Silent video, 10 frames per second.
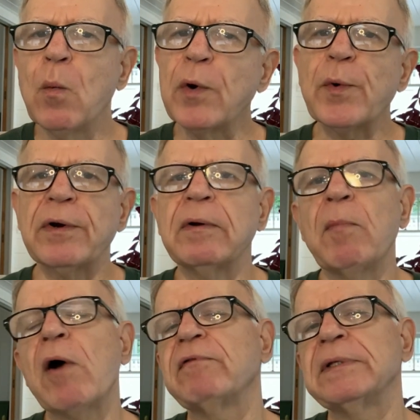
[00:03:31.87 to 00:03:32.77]
One word on
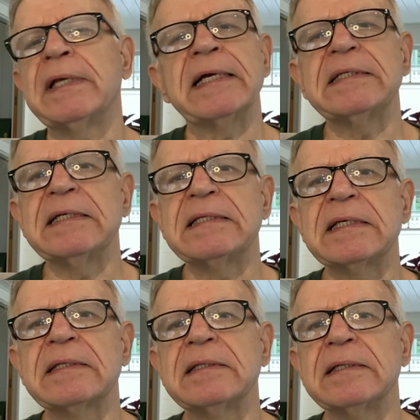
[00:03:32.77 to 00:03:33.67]
Marvel in the
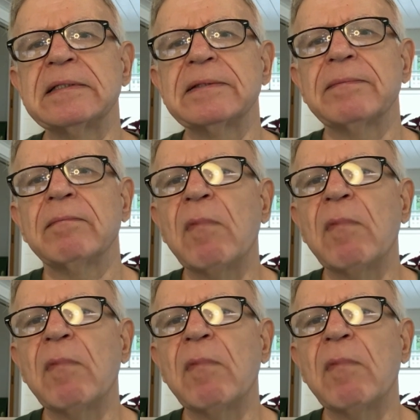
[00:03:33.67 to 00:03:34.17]
1960s.